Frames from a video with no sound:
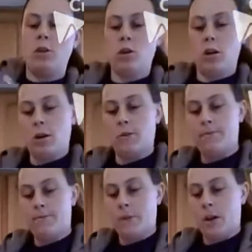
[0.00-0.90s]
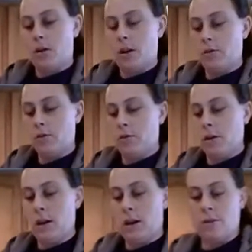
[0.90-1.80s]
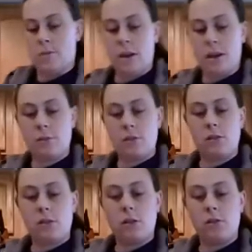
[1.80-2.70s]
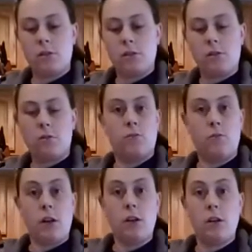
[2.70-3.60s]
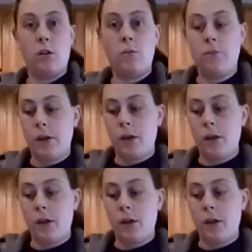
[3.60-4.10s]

jar. All right, so I have my Epsom salts ready to go.